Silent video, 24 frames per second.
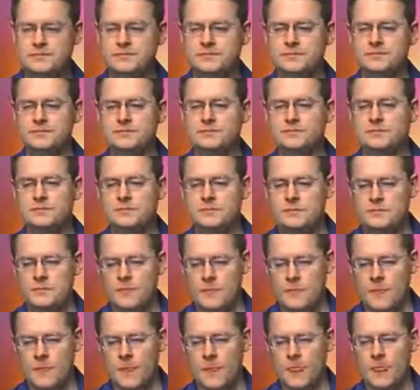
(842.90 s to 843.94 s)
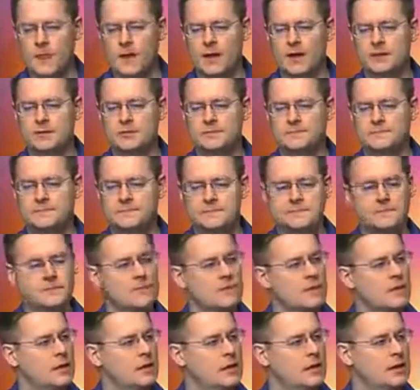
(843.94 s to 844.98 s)
the, the Jews even said they
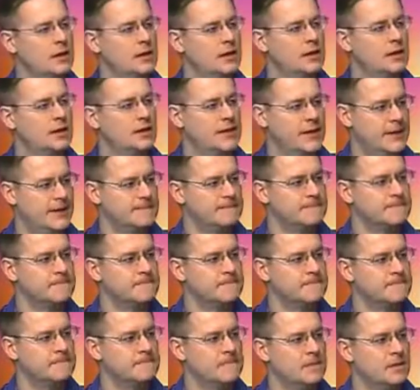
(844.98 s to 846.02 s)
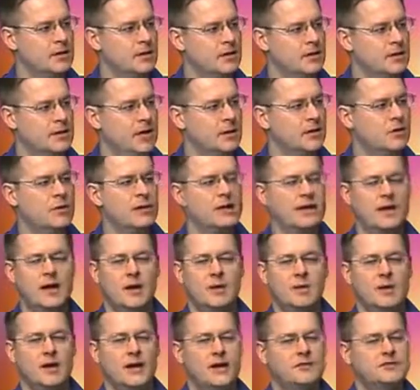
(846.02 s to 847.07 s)
crucified. Yeah. The Romans, the yeah, we,
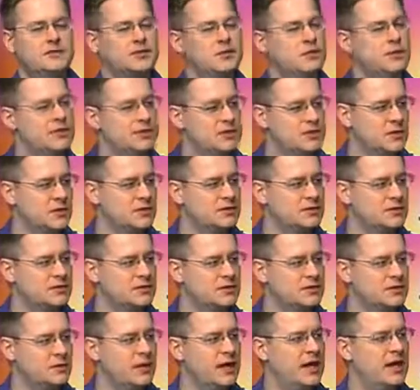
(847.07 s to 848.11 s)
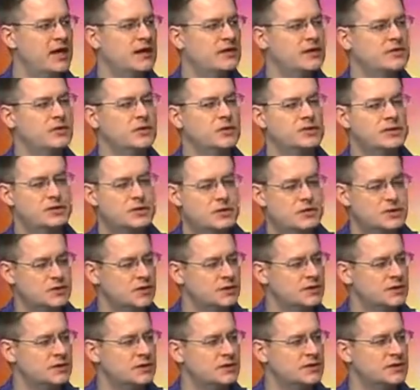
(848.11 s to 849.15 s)
yeah, we have Jewish sources, we have Christian
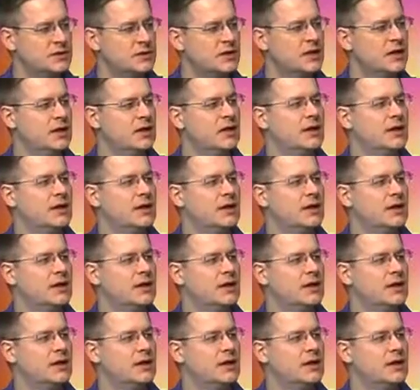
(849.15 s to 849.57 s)
sources,